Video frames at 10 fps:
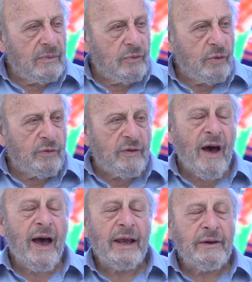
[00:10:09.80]

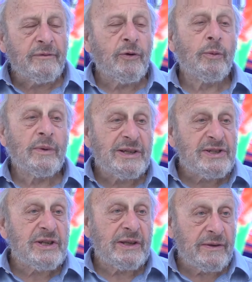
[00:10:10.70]
refined
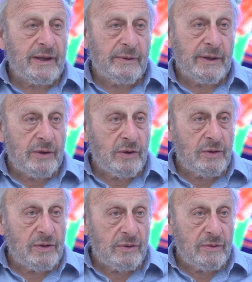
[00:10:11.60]
formalistic theory you
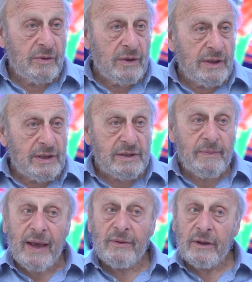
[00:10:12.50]
can do is
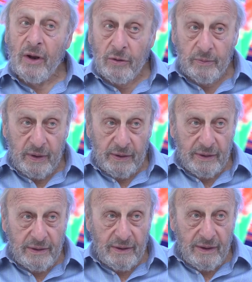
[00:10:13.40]
about the long
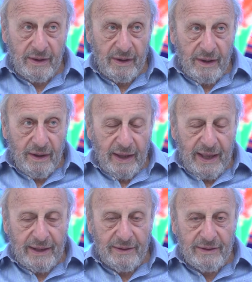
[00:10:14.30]
period.
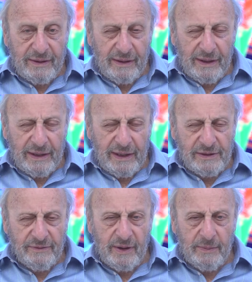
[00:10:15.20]
And
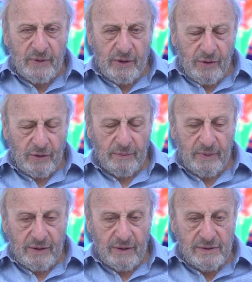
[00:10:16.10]
it's very peculiar
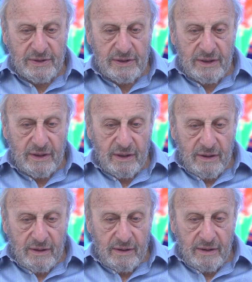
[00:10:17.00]
because
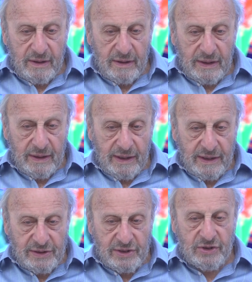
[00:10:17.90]

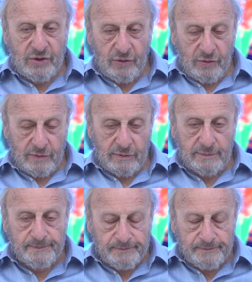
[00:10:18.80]
his school